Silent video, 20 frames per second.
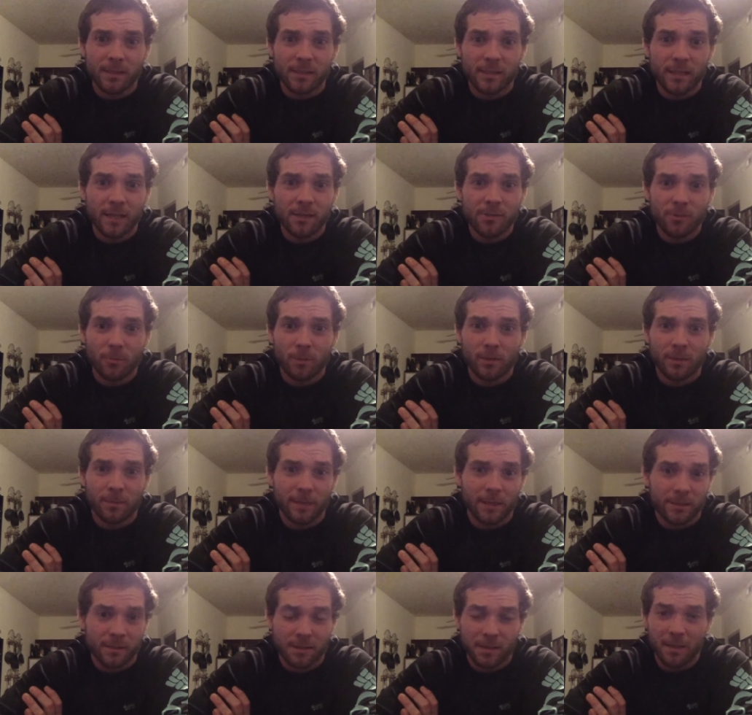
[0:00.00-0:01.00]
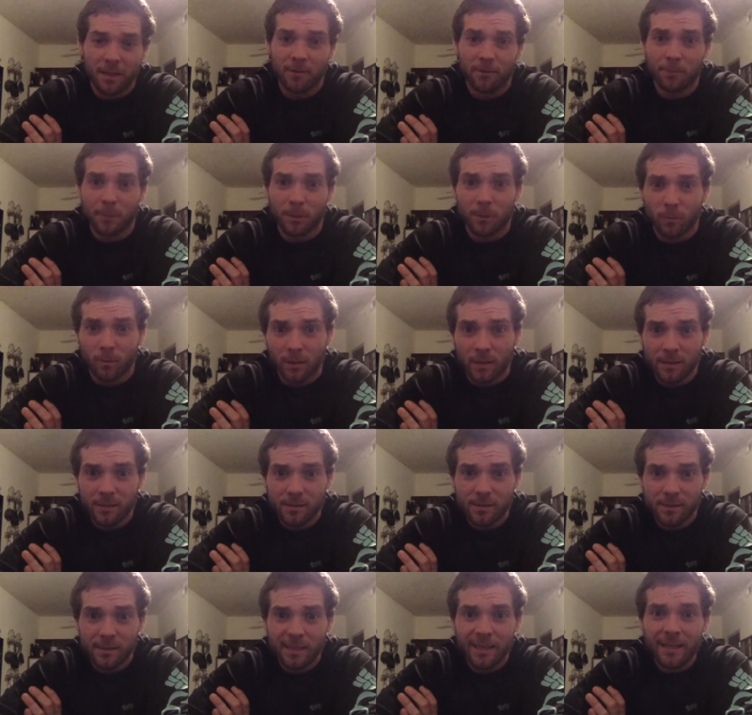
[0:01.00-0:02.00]
says or what the Mexican government
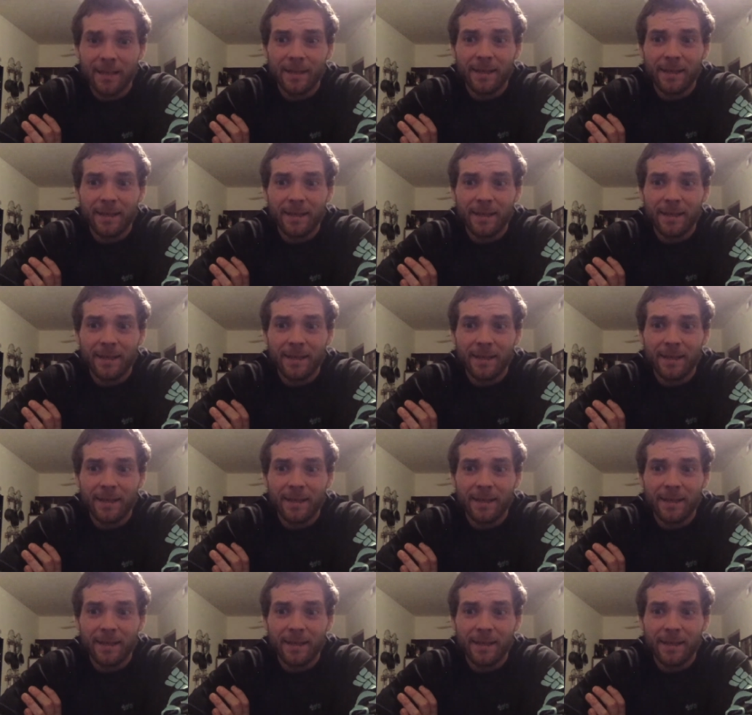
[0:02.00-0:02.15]
wants.